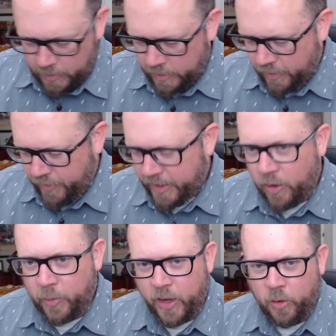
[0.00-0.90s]

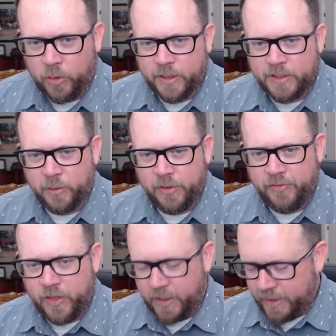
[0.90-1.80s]
Kaweco we hold until we
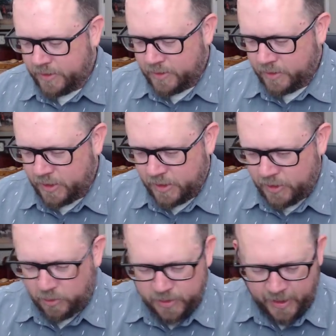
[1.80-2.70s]
fill in, such it's
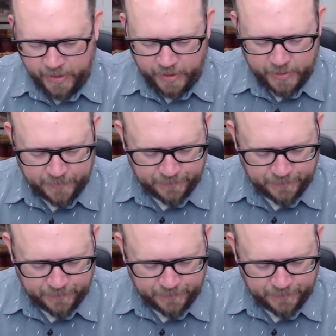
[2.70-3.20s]
so tiny.